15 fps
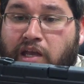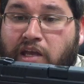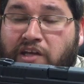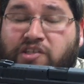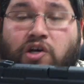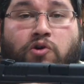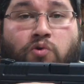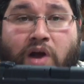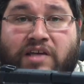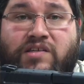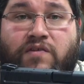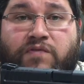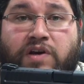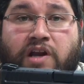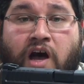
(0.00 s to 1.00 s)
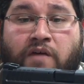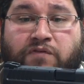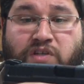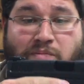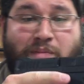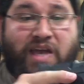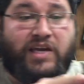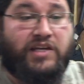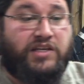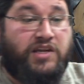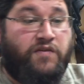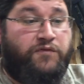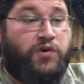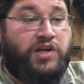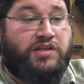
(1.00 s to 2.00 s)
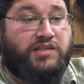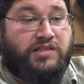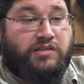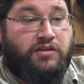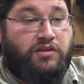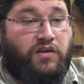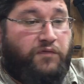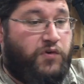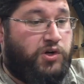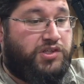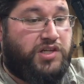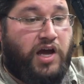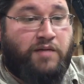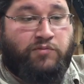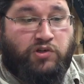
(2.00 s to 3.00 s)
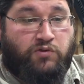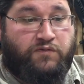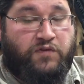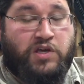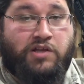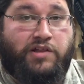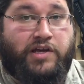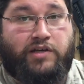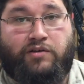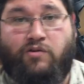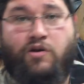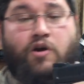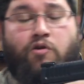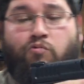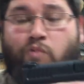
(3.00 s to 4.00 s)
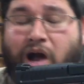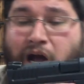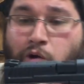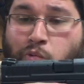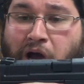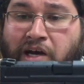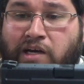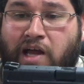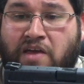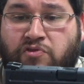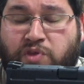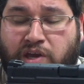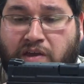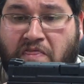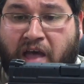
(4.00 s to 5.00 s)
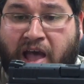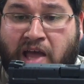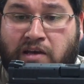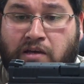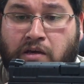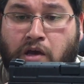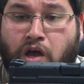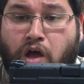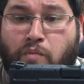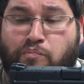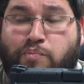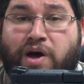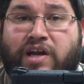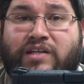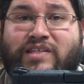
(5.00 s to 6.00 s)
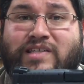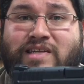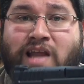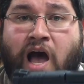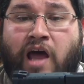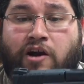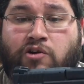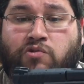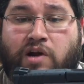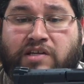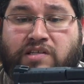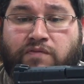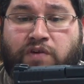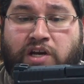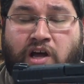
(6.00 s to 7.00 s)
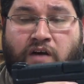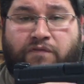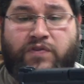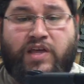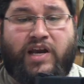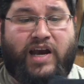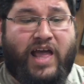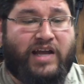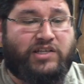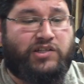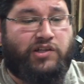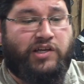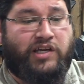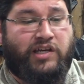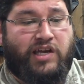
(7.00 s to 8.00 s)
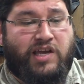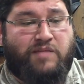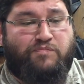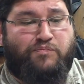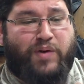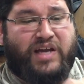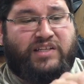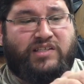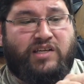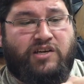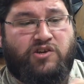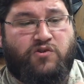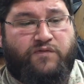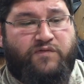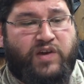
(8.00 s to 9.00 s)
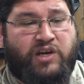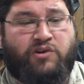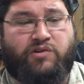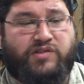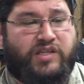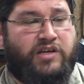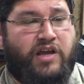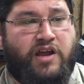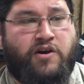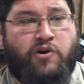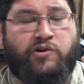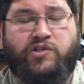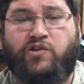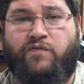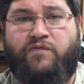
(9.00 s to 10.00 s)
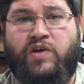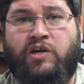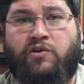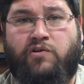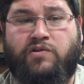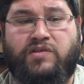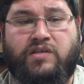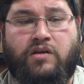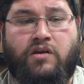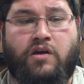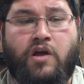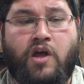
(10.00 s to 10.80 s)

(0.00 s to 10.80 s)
It's aggressive enough to make a difference. The first time you feel it, wow, why didn't I think of that? But it's not aggressive enough that it bites into your fingers and hurts your fingers.